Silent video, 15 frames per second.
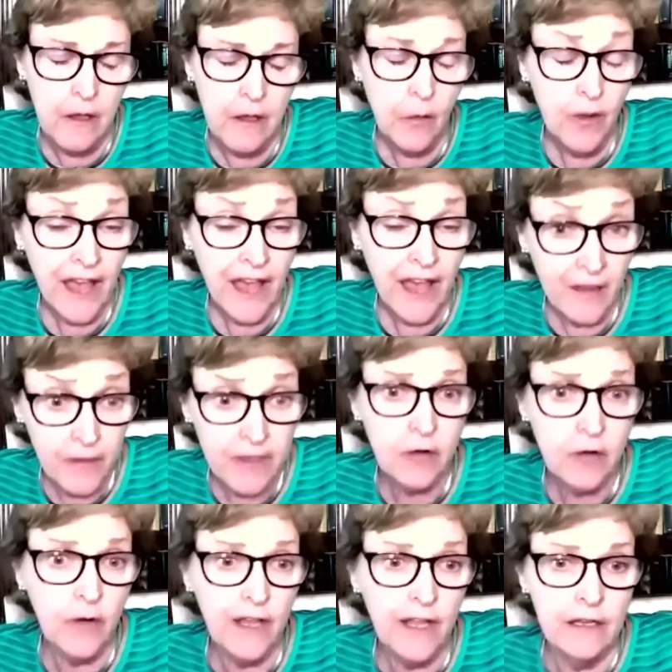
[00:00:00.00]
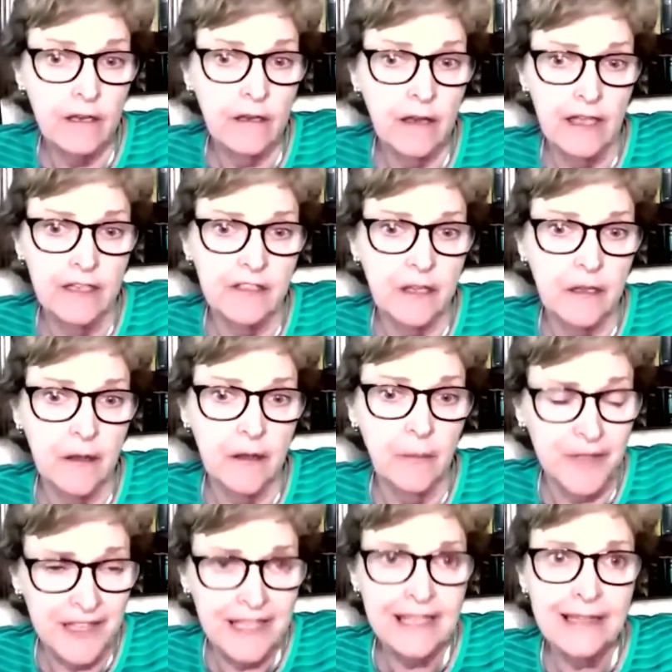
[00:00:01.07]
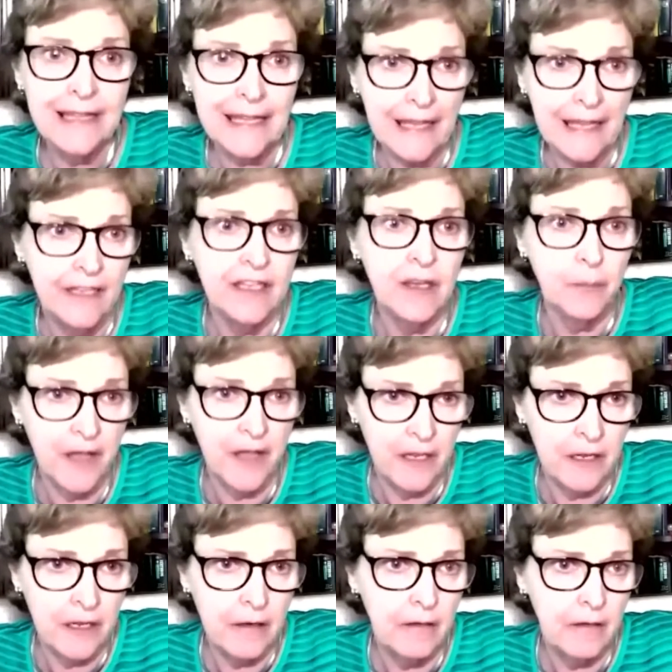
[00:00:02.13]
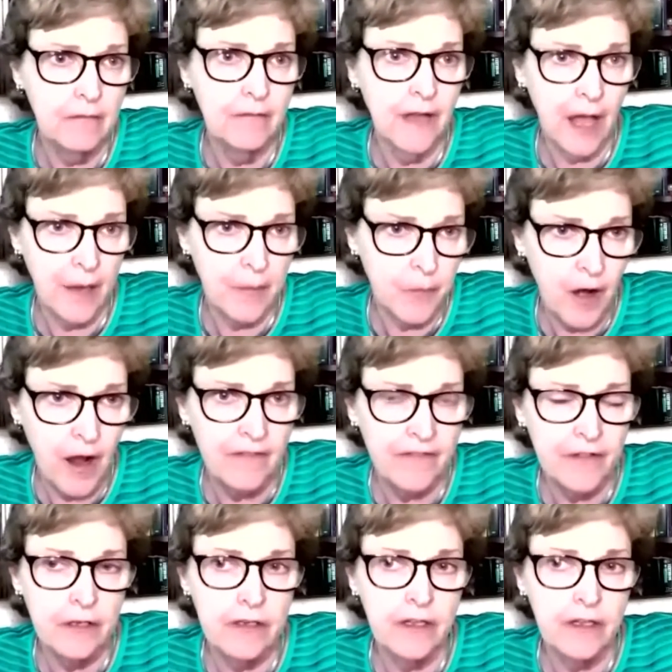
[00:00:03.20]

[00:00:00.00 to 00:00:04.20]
We have been created as a completely independent nonprofit.